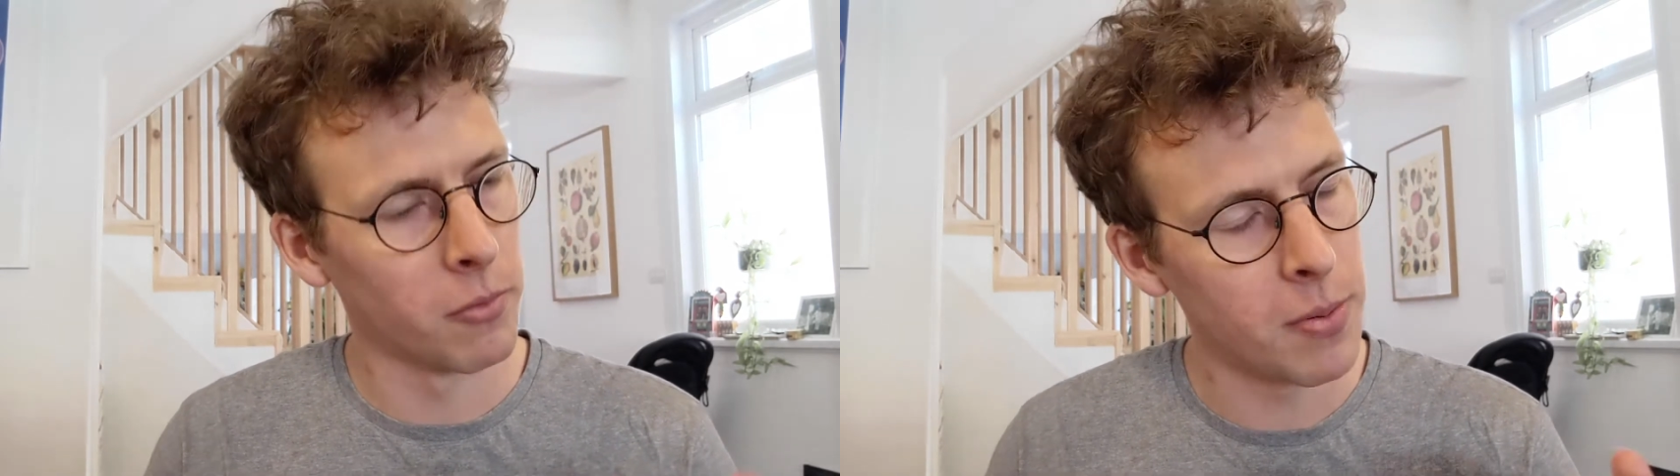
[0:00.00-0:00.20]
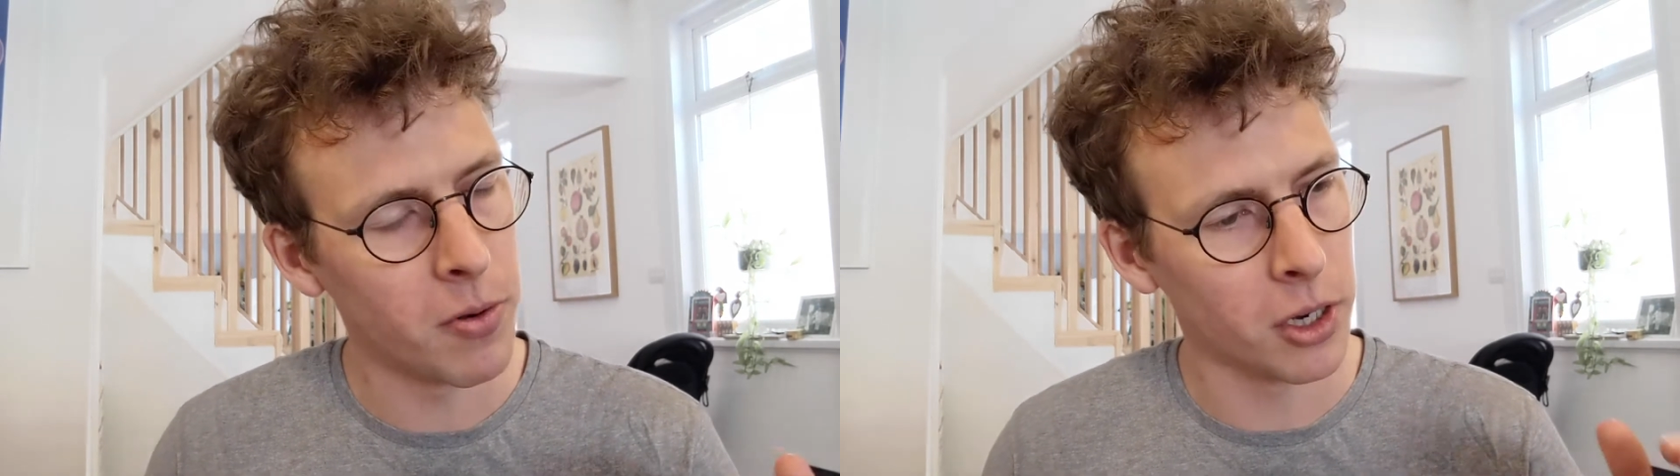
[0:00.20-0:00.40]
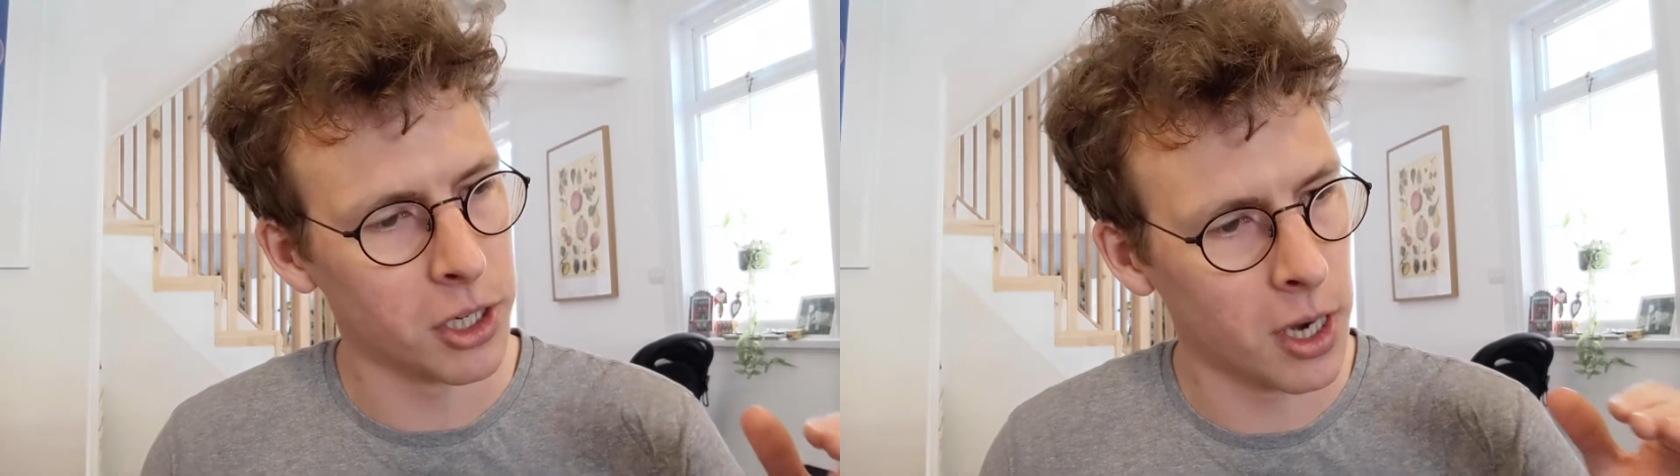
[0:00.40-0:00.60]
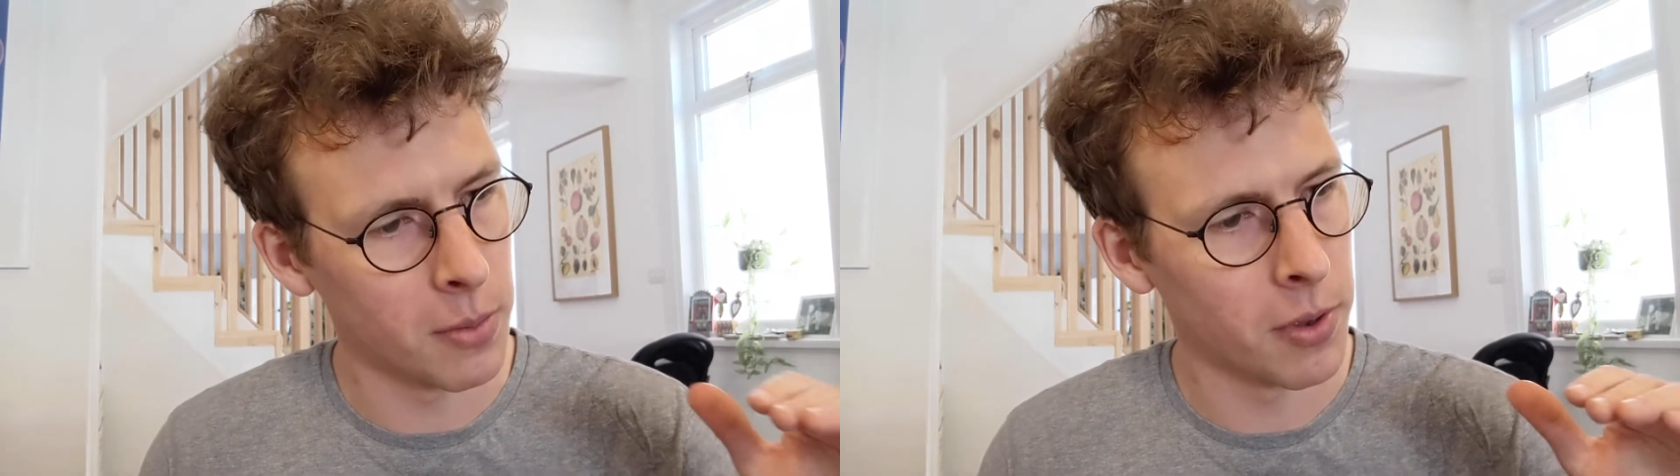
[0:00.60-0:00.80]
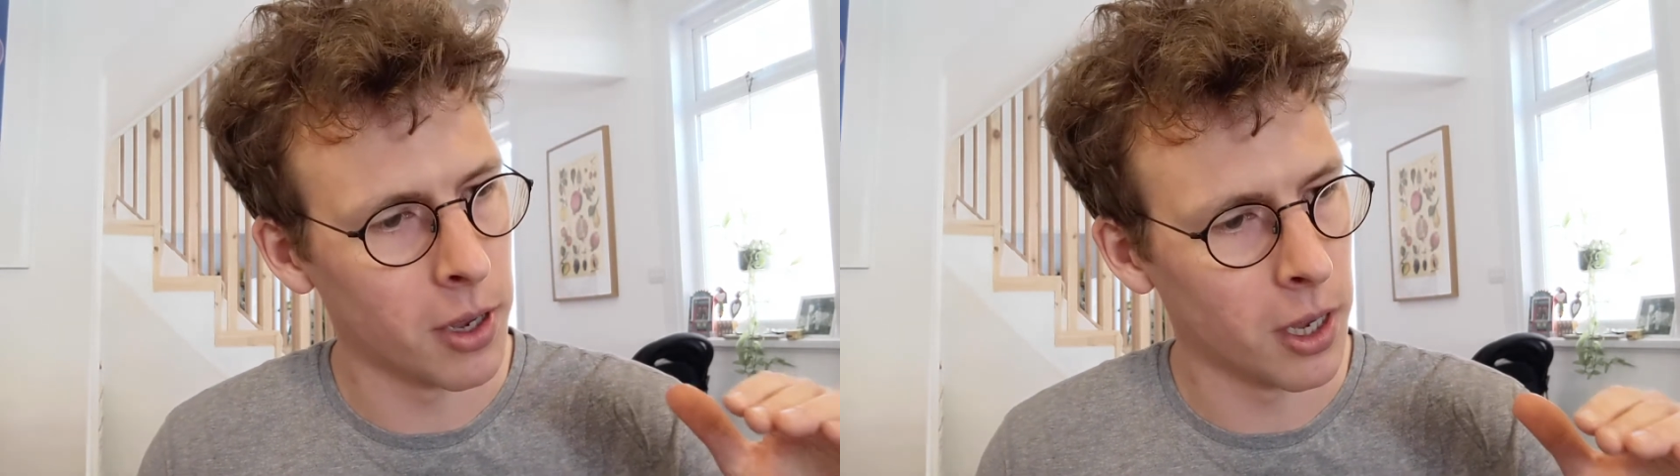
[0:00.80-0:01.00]
reproduction
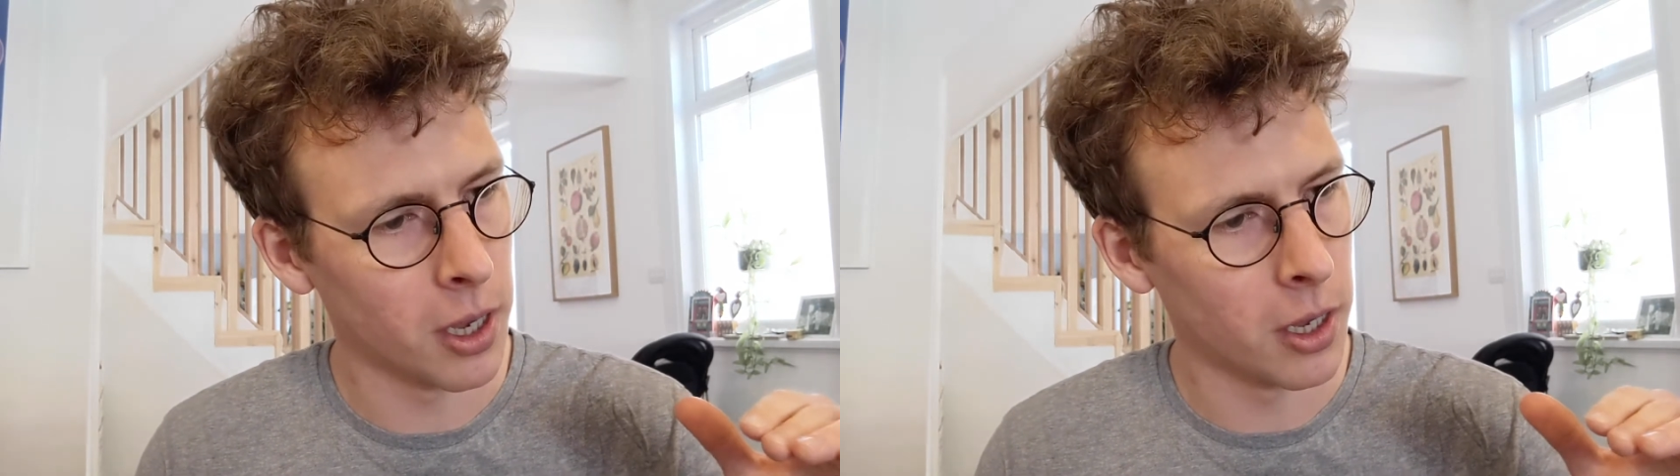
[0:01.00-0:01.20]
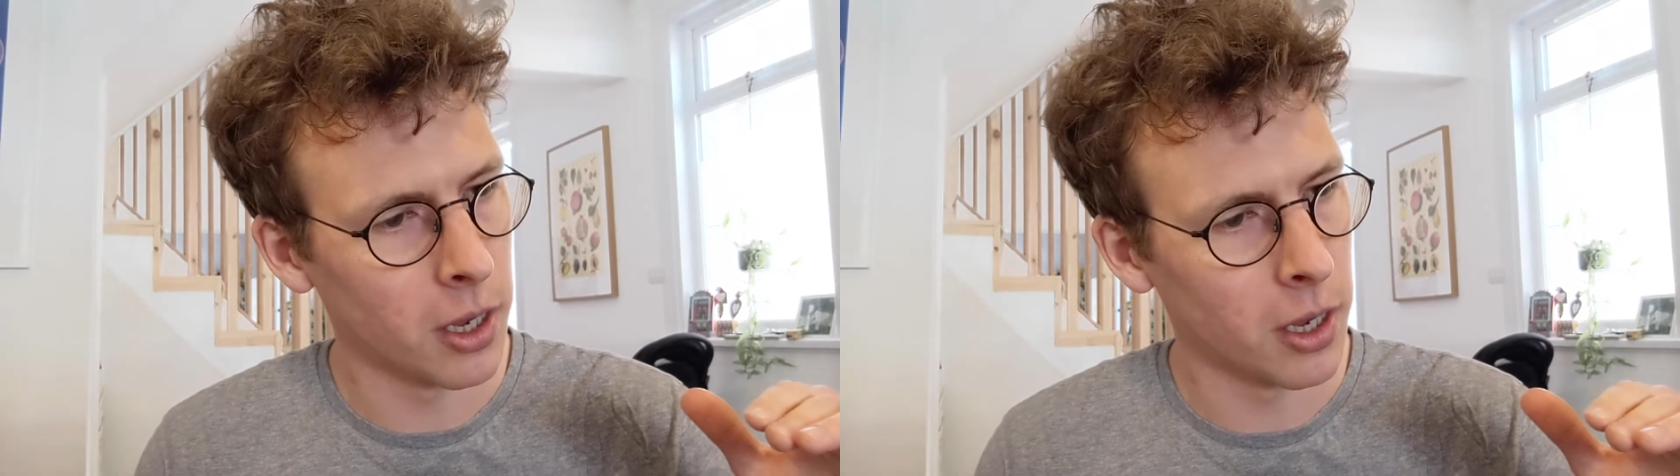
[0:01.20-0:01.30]
number